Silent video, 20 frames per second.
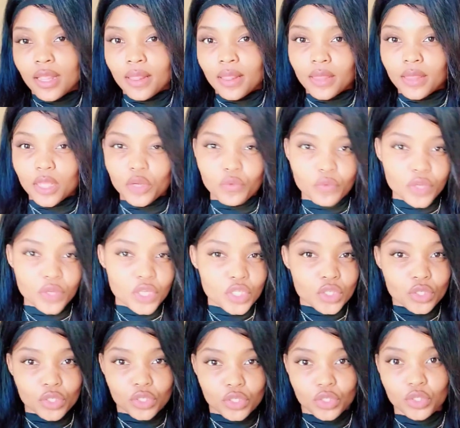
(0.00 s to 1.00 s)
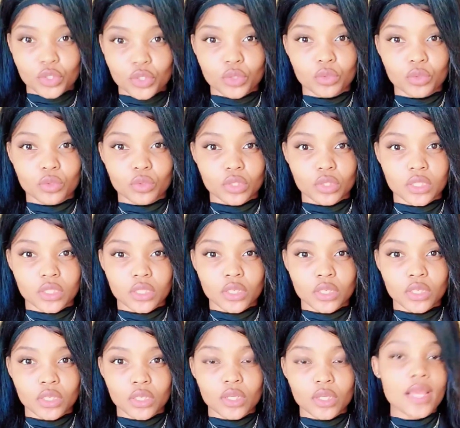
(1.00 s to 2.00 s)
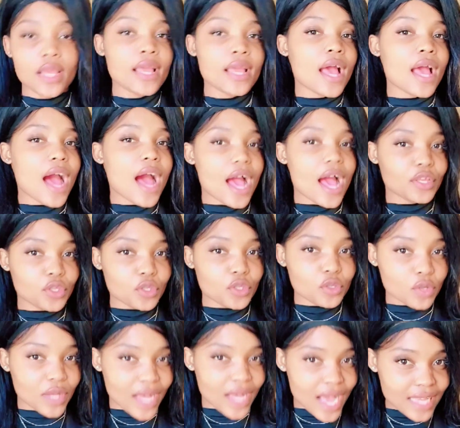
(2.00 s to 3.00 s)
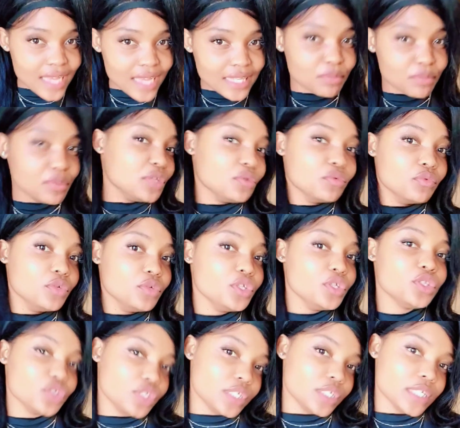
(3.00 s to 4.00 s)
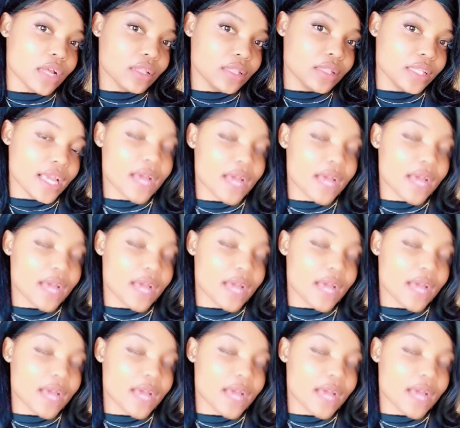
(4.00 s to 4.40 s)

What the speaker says: a research tools. Are you guys being researched out there? Are